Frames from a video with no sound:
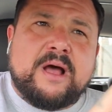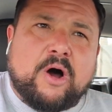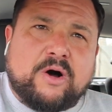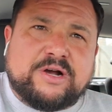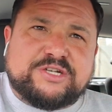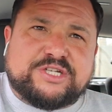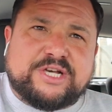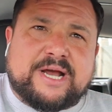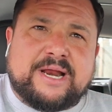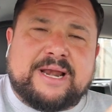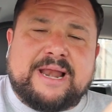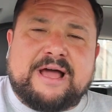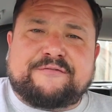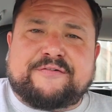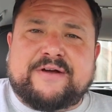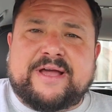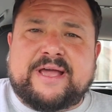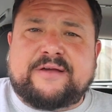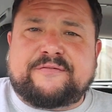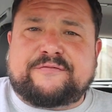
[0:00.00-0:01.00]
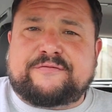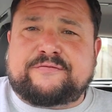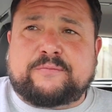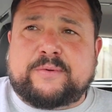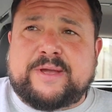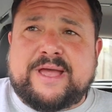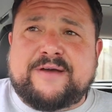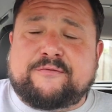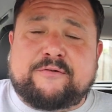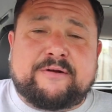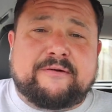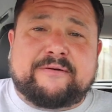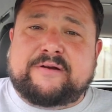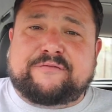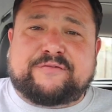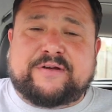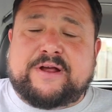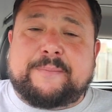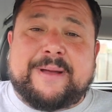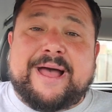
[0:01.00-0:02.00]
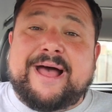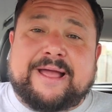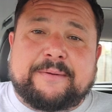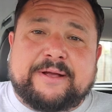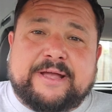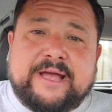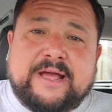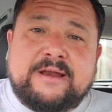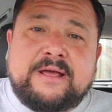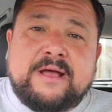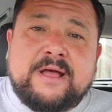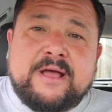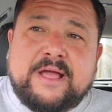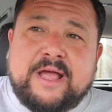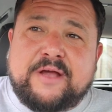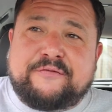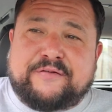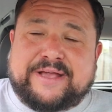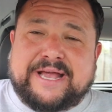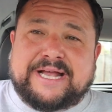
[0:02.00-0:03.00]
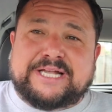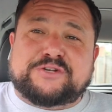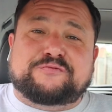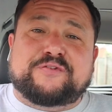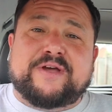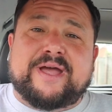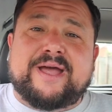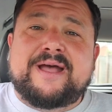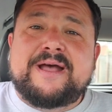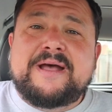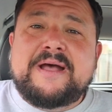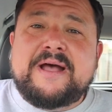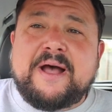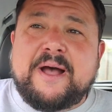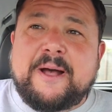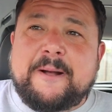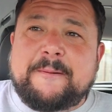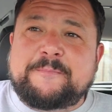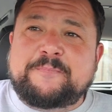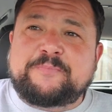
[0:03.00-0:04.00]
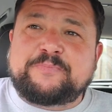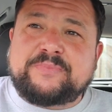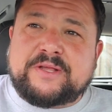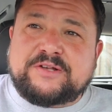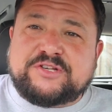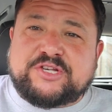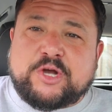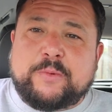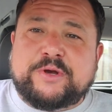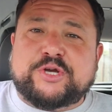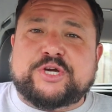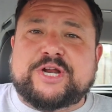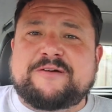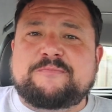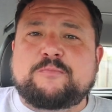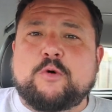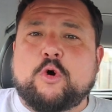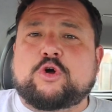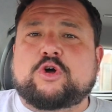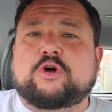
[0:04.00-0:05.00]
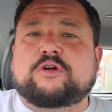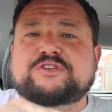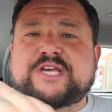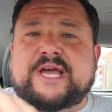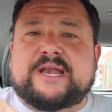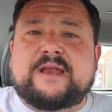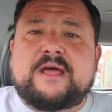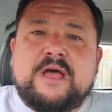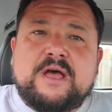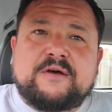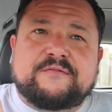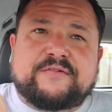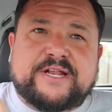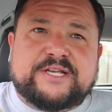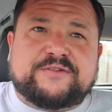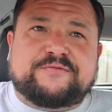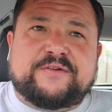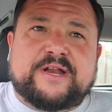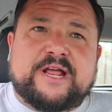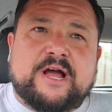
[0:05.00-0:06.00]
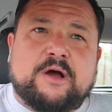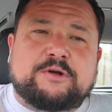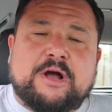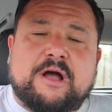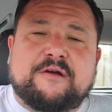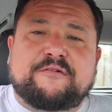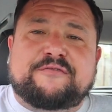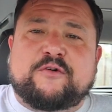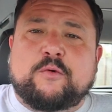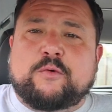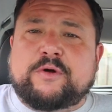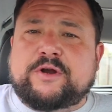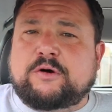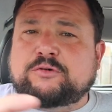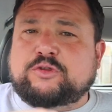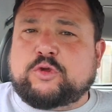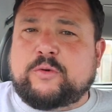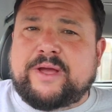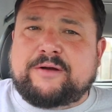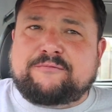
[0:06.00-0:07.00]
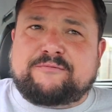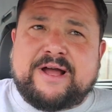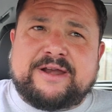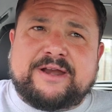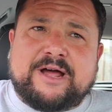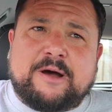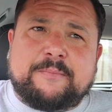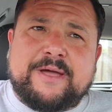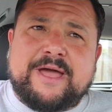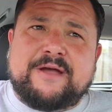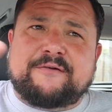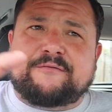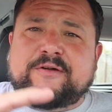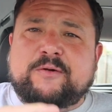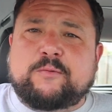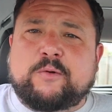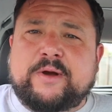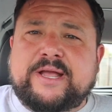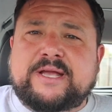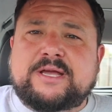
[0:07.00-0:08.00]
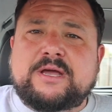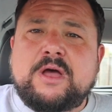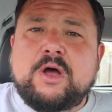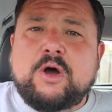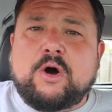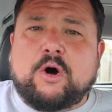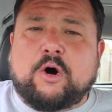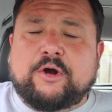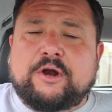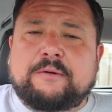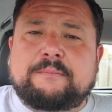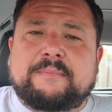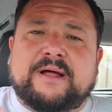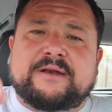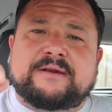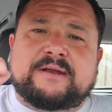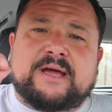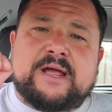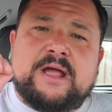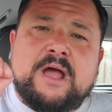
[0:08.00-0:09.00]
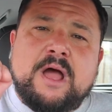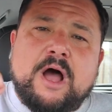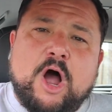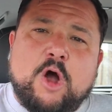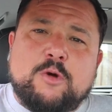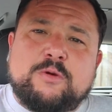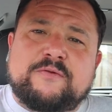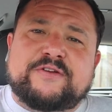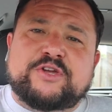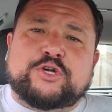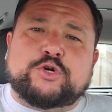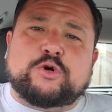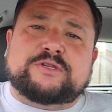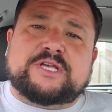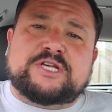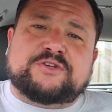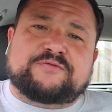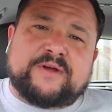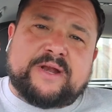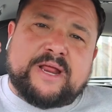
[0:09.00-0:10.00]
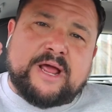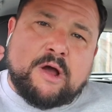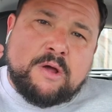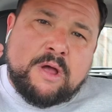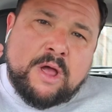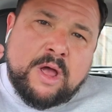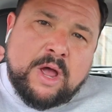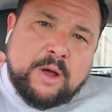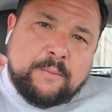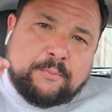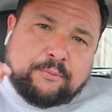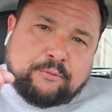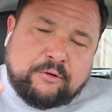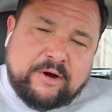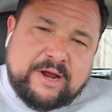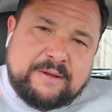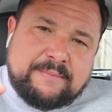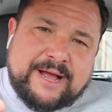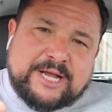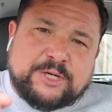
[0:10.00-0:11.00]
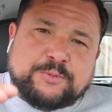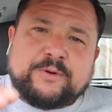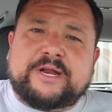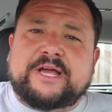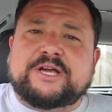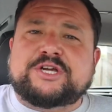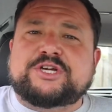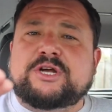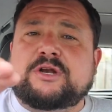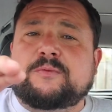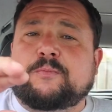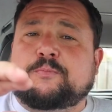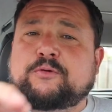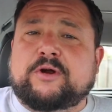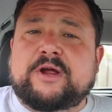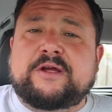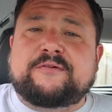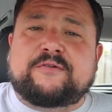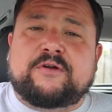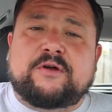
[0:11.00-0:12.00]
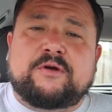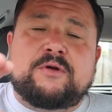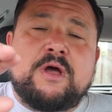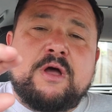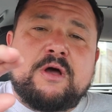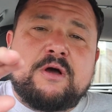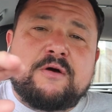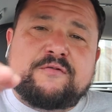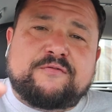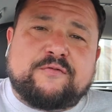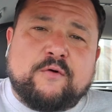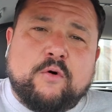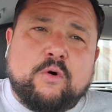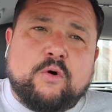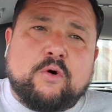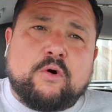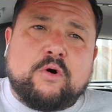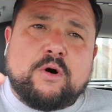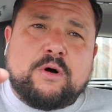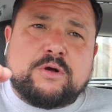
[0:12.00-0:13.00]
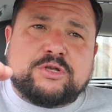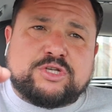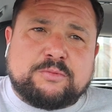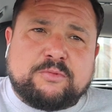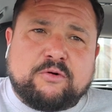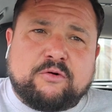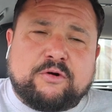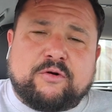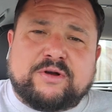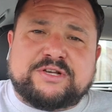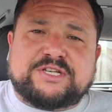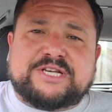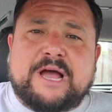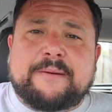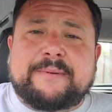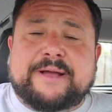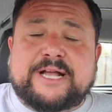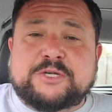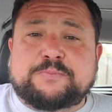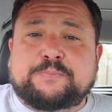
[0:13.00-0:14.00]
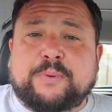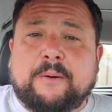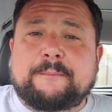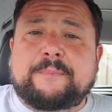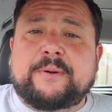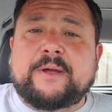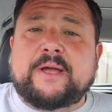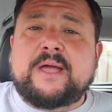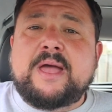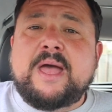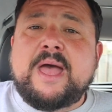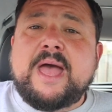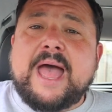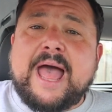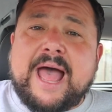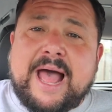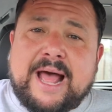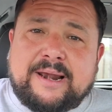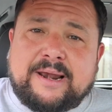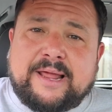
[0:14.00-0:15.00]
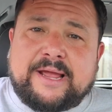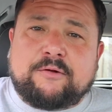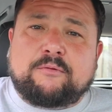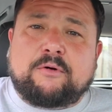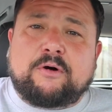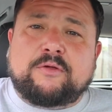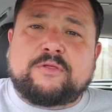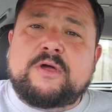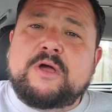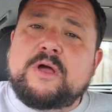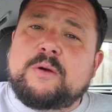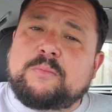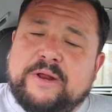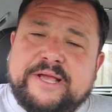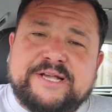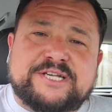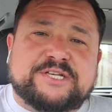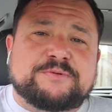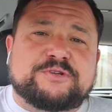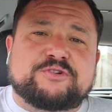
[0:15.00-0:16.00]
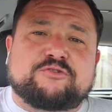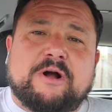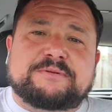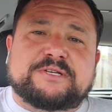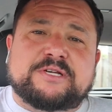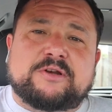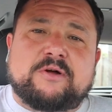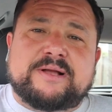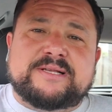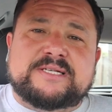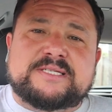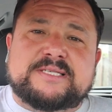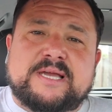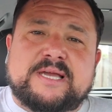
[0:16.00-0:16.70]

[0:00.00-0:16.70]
Isaac Alafe, if we ever hear anything about him again. If he gets fit. So we should have more content for this video going forward. And I'll do it round up every week on a Monday. I hope you've enjoyed this video. Pre-match prediction preview for tomorrow night's game against Pompey. Out later on. Please subscribe to Lions